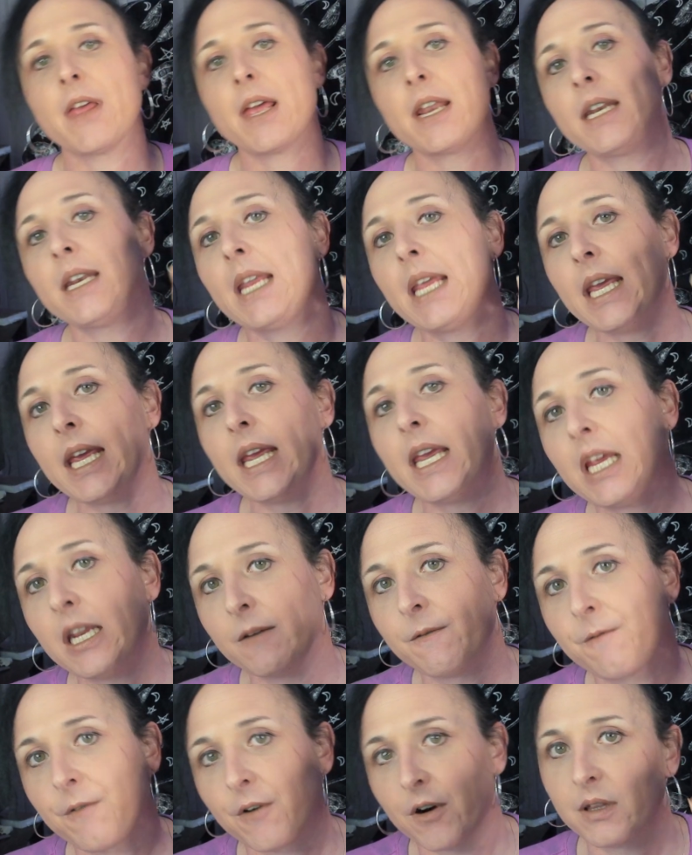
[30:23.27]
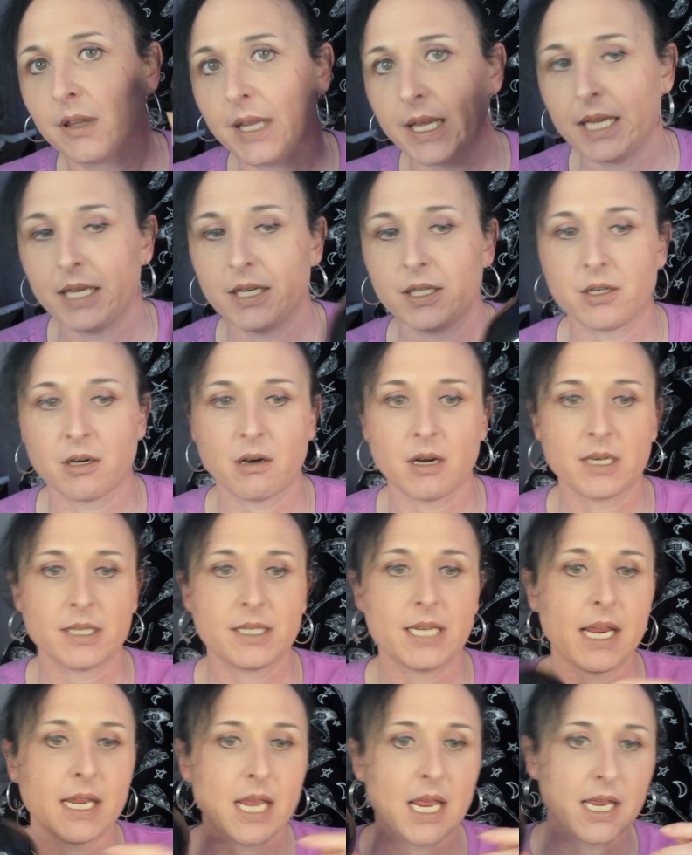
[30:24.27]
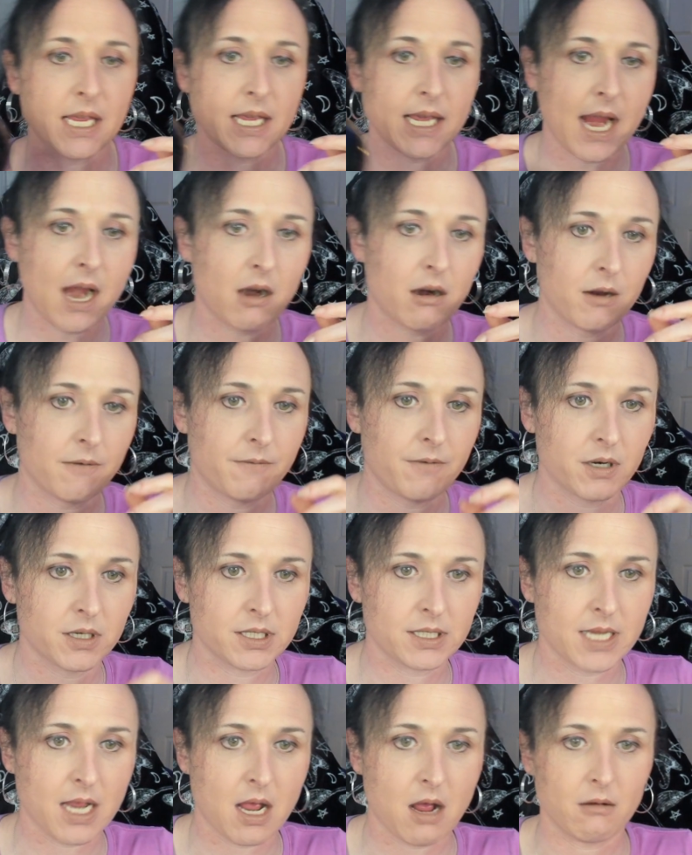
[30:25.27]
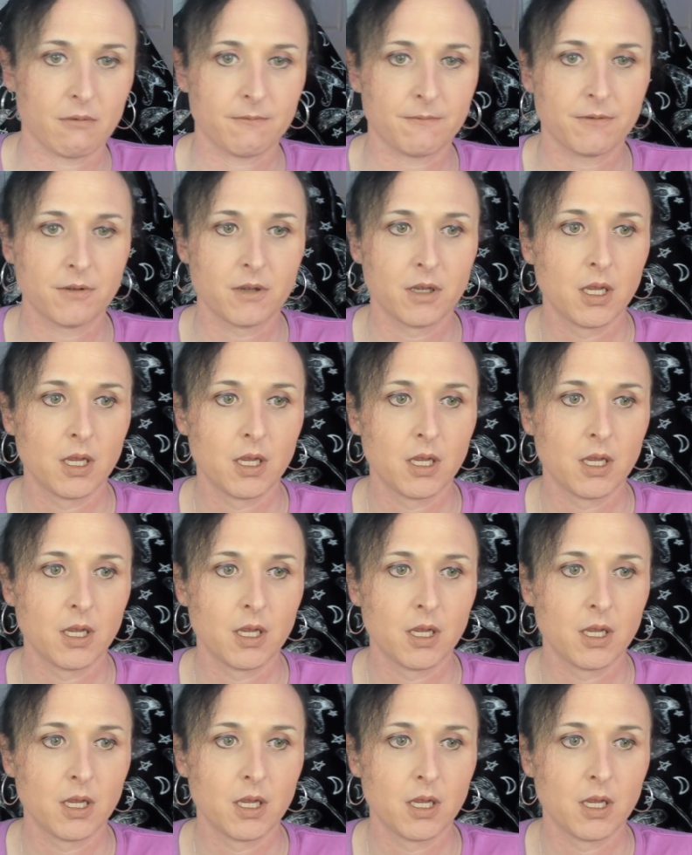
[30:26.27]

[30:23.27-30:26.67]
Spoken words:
need for leisure and taking care of yourself.